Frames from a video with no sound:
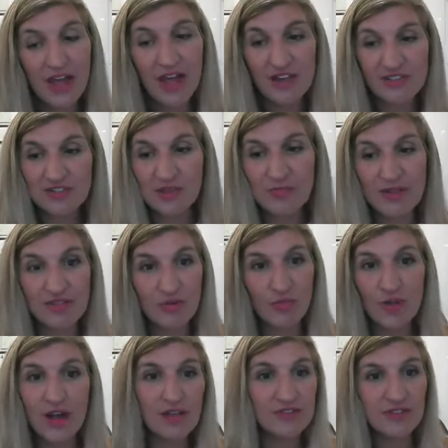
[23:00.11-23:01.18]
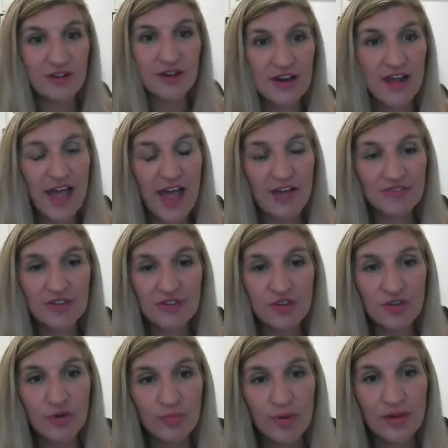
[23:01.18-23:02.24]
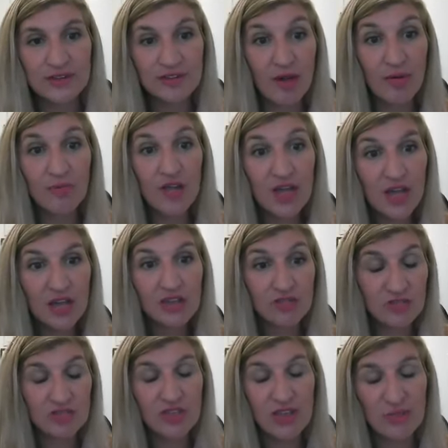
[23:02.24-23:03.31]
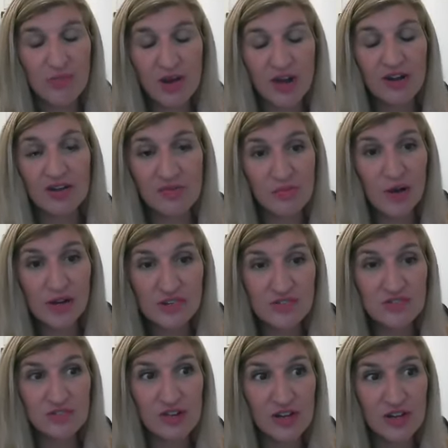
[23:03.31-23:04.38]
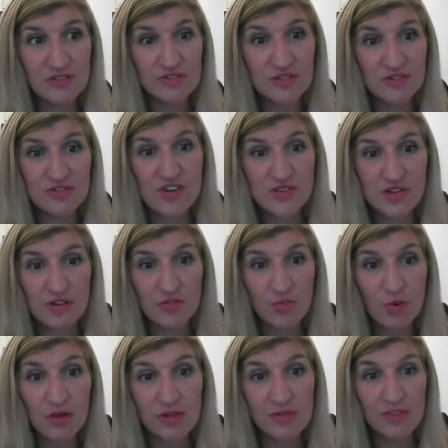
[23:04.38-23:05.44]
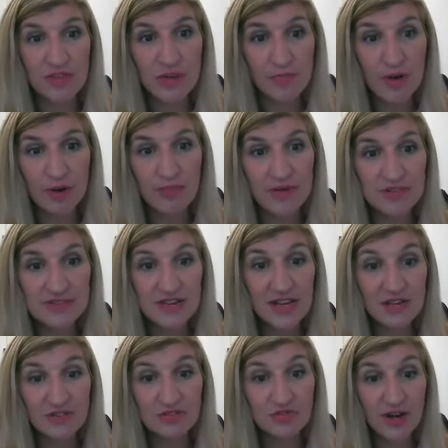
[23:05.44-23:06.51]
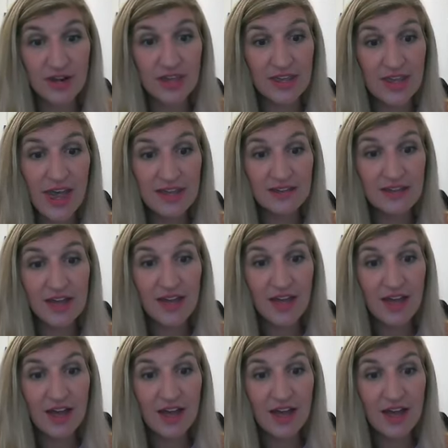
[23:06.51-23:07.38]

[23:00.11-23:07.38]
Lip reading: It just depends on what else going to have to do. But the American Immigration Lawyers Association is working with the Department of State to try to get